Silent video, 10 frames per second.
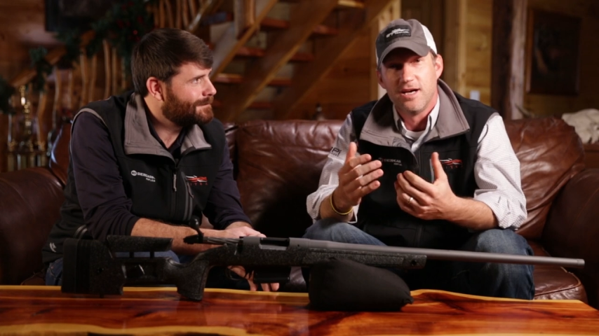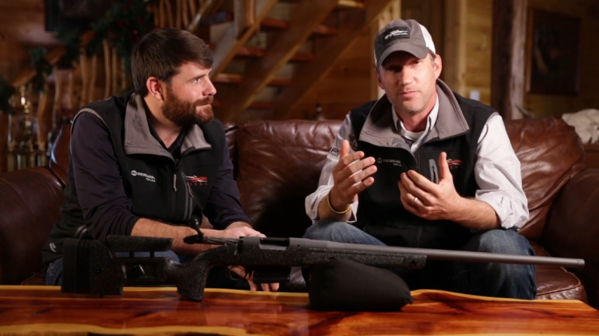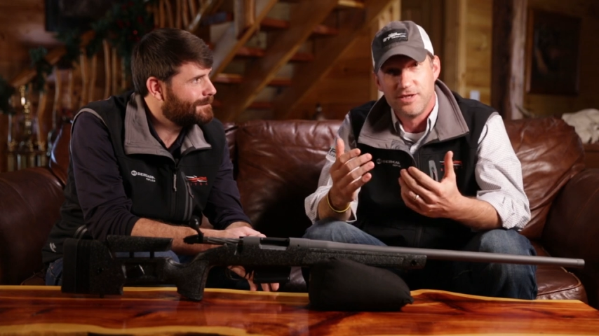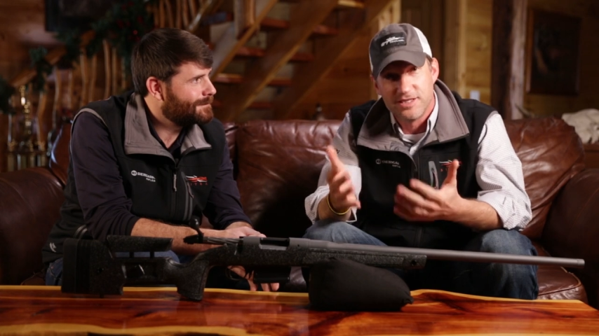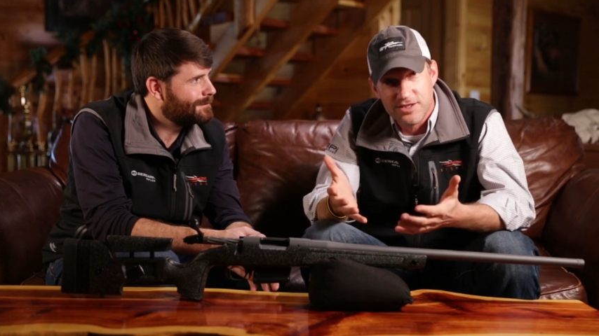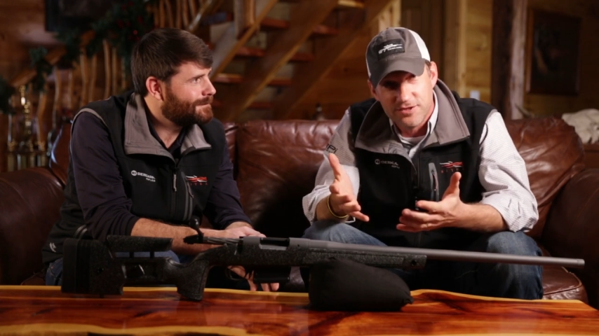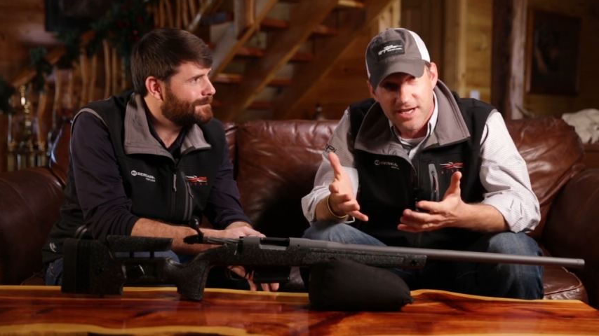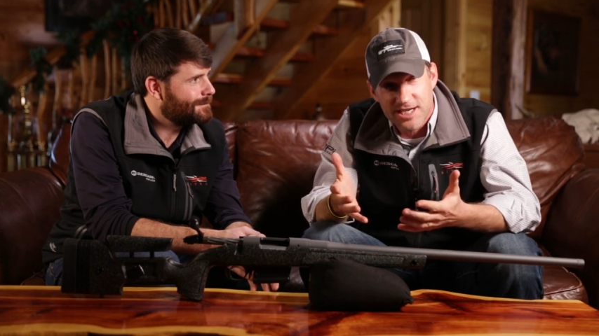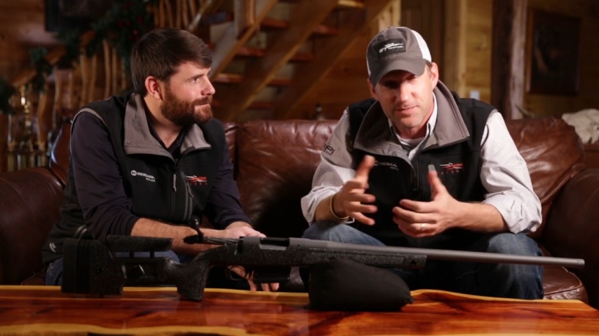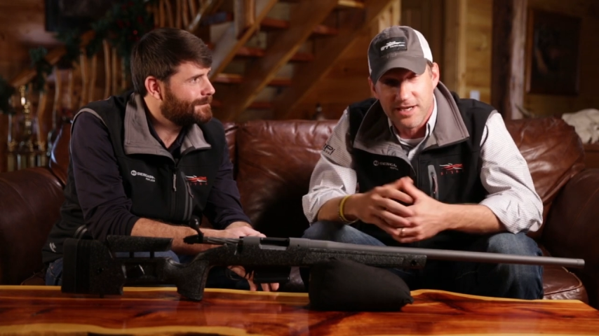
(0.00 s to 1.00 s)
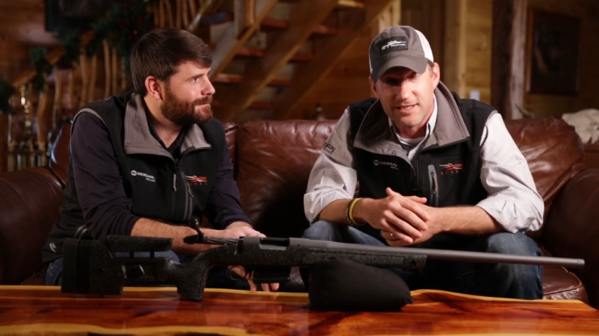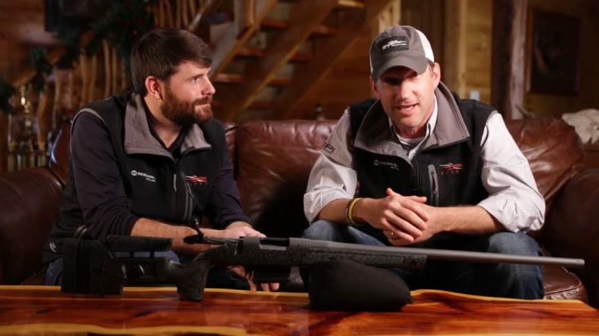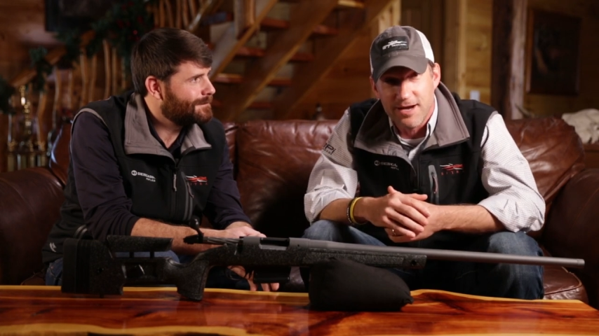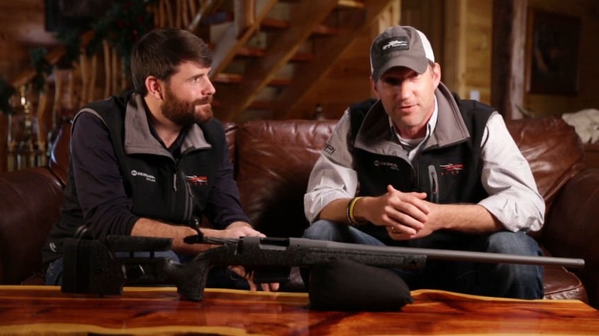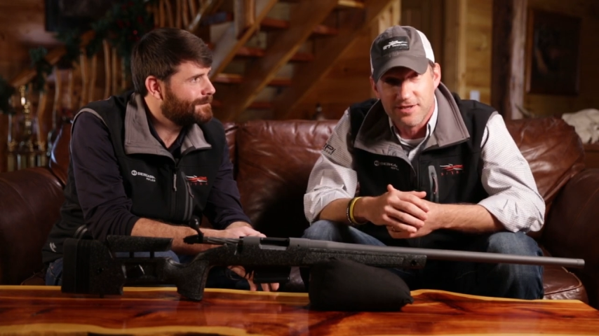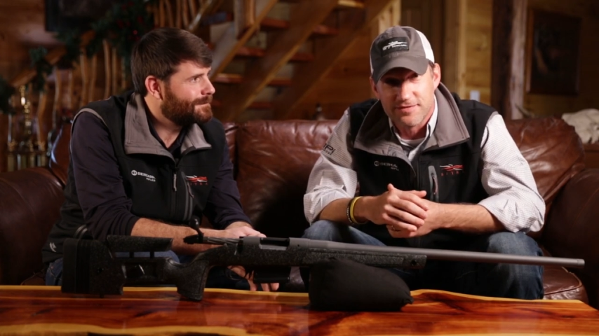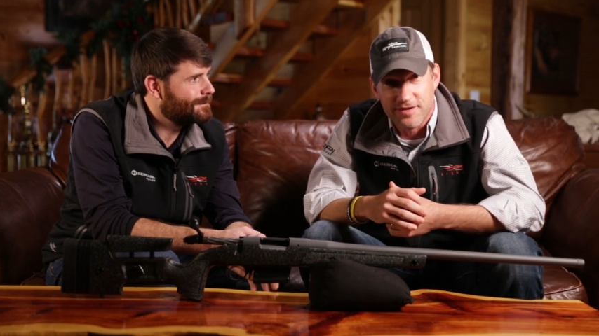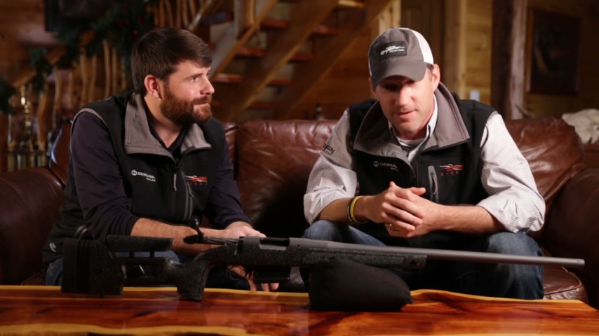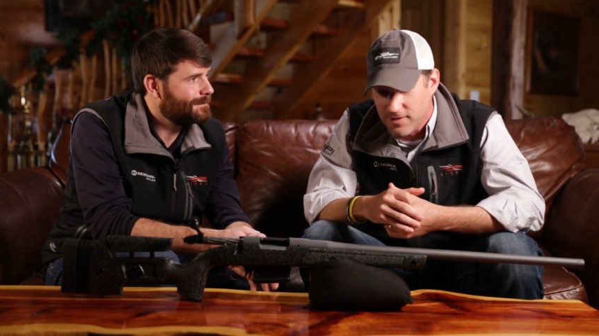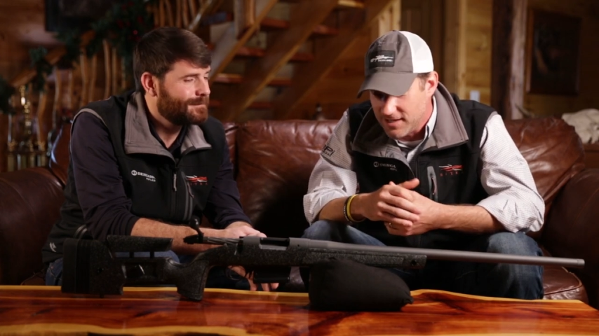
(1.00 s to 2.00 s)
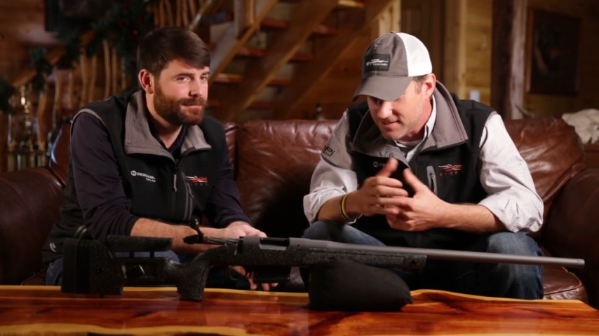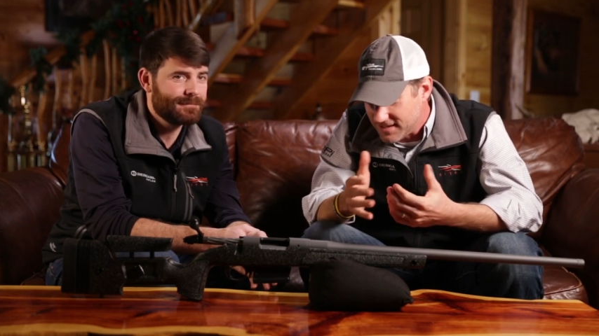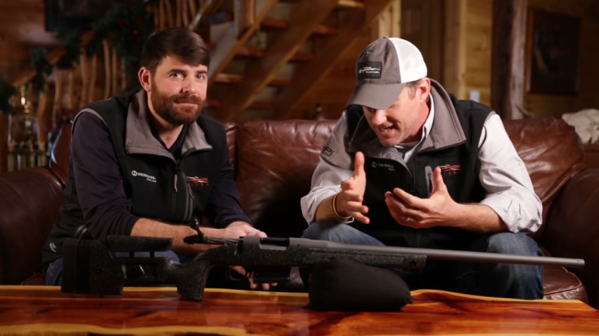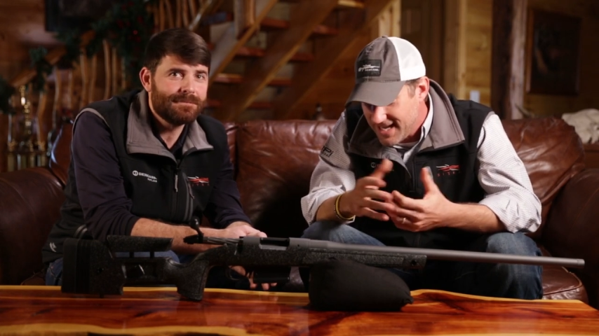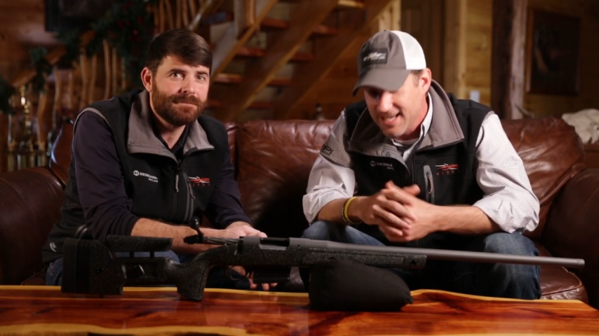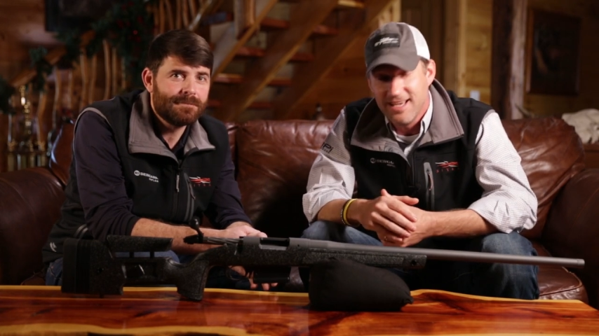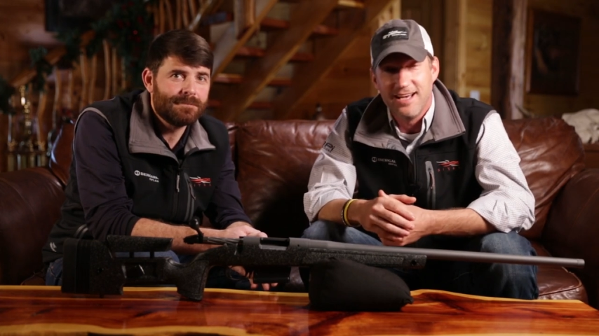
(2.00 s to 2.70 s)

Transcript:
Speaker 1: appreciate you guys spending time with us very much today.